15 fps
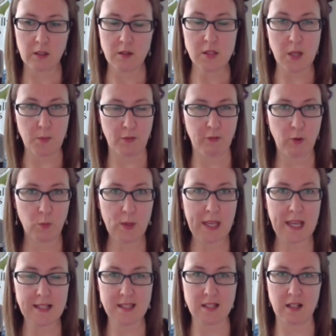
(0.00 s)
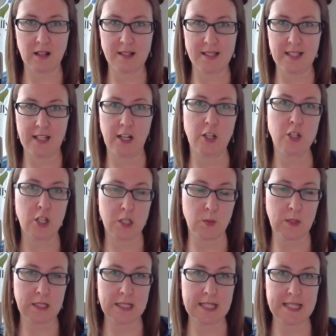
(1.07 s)
before we get started, I just
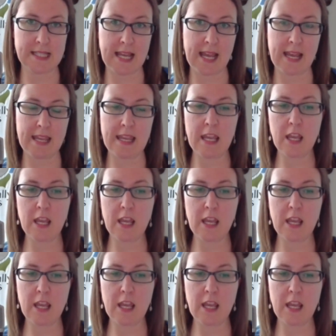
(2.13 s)
want to say,